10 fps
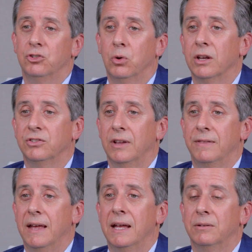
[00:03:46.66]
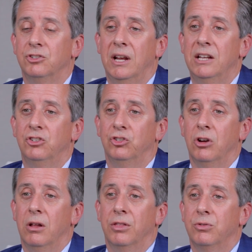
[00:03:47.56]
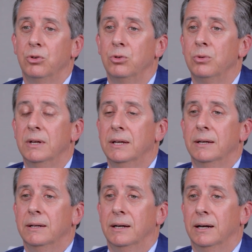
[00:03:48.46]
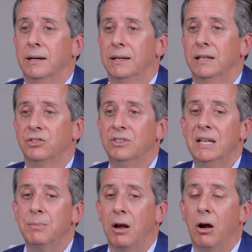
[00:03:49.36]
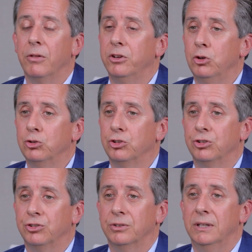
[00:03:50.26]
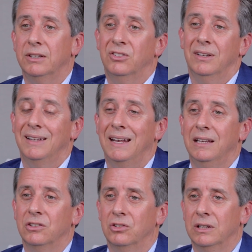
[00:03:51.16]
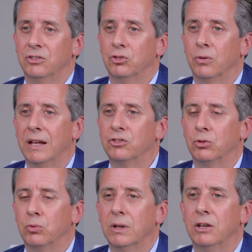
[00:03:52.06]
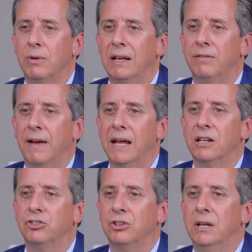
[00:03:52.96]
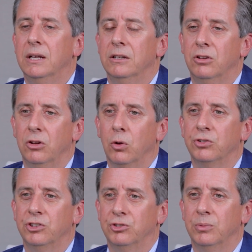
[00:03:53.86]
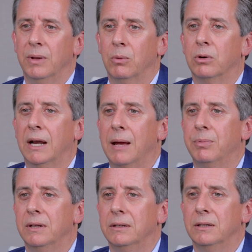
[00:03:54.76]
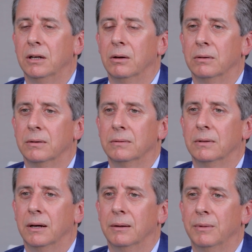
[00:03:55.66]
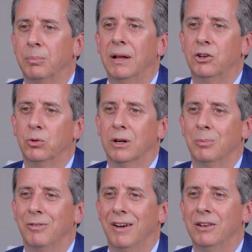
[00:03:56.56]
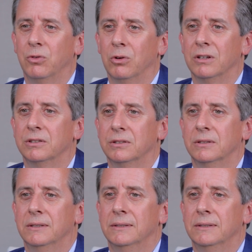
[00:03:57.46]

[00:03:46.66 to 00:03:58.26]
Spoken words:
trust that that change has gone through and is seen by all the users instantaneously. So that's a really great advantage to the old system that we're happy that Planisware can provide for us.